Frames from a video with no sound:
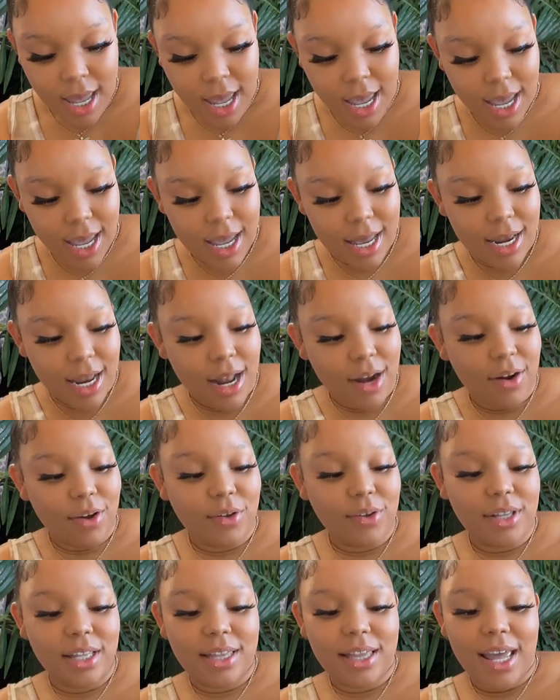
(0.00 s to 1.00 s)
And not
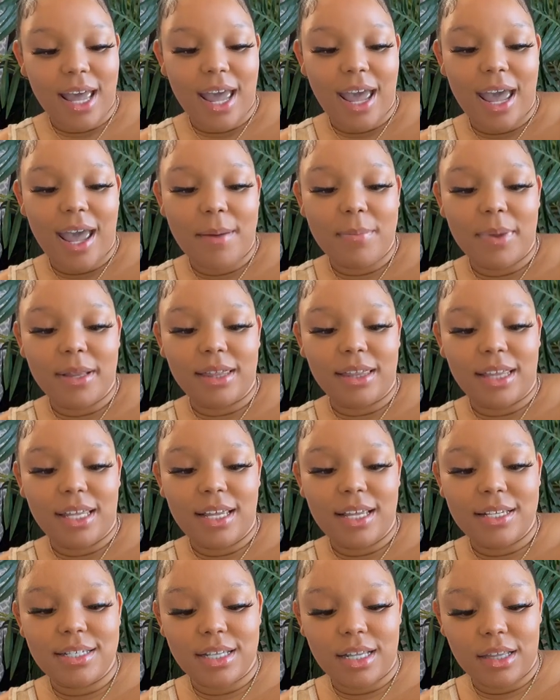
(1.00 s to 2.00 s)
only the hat, but
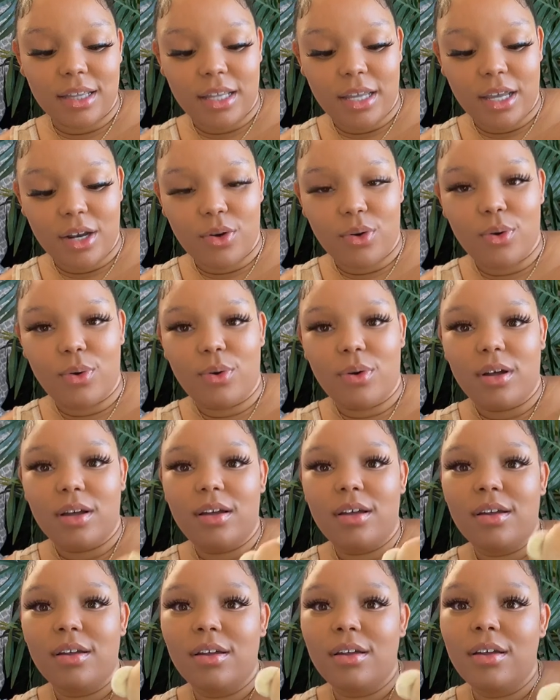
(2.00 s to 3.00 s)
these little
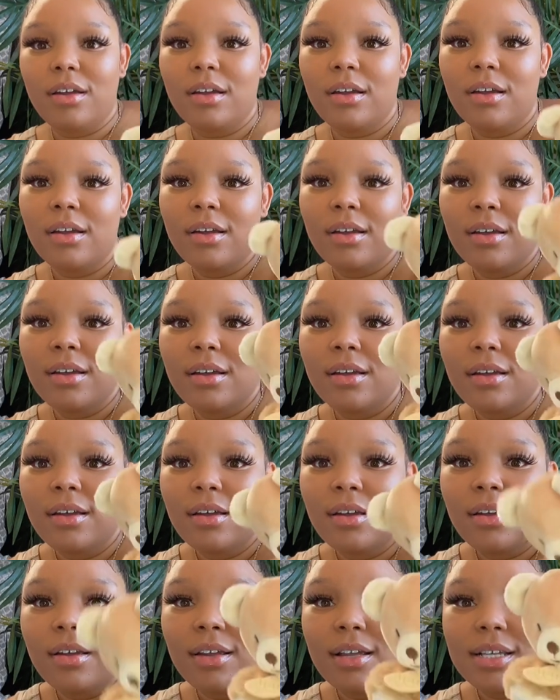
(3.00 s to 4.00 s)

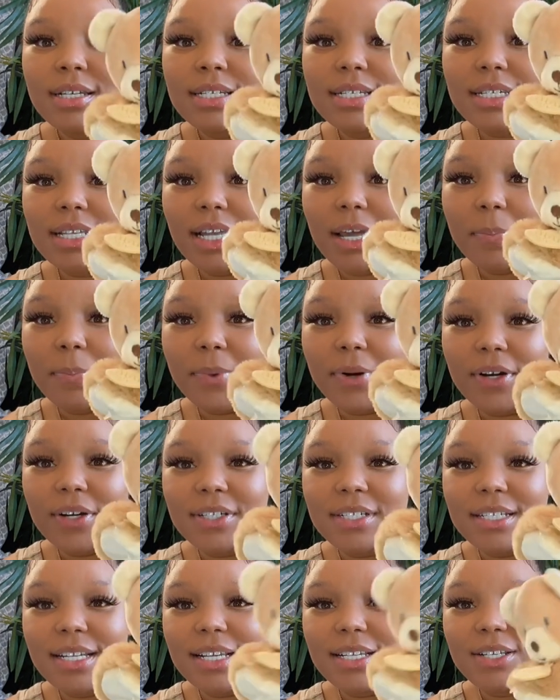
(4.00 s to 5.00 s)

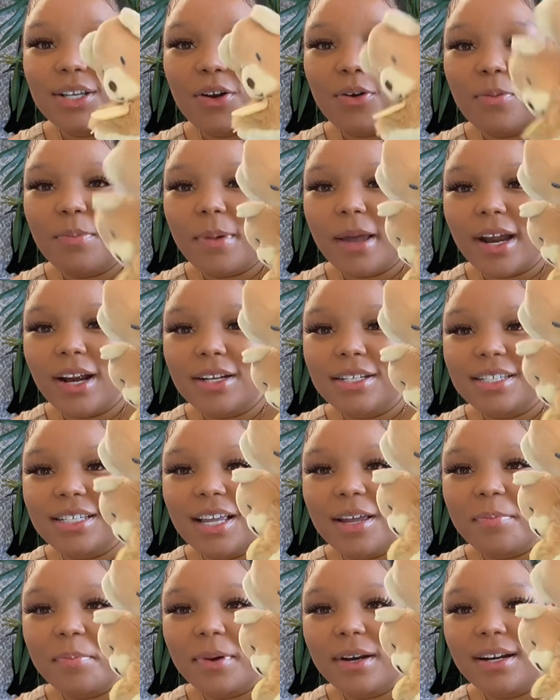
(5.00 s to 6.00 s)
slippers, these little bear
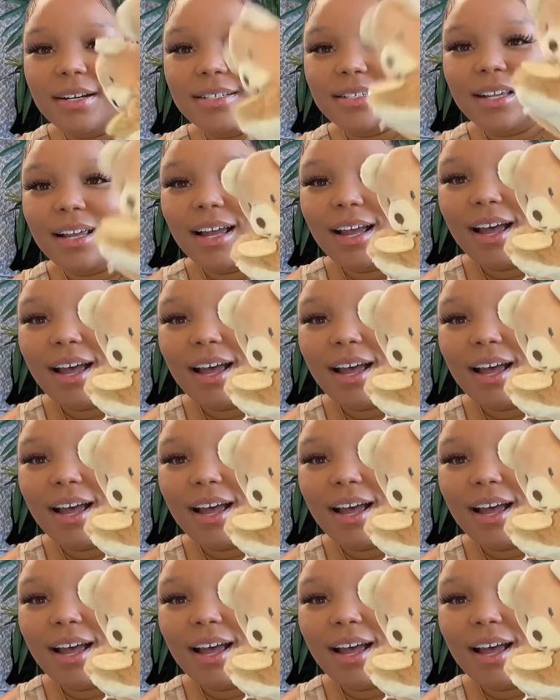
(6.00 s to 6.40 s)
slippers.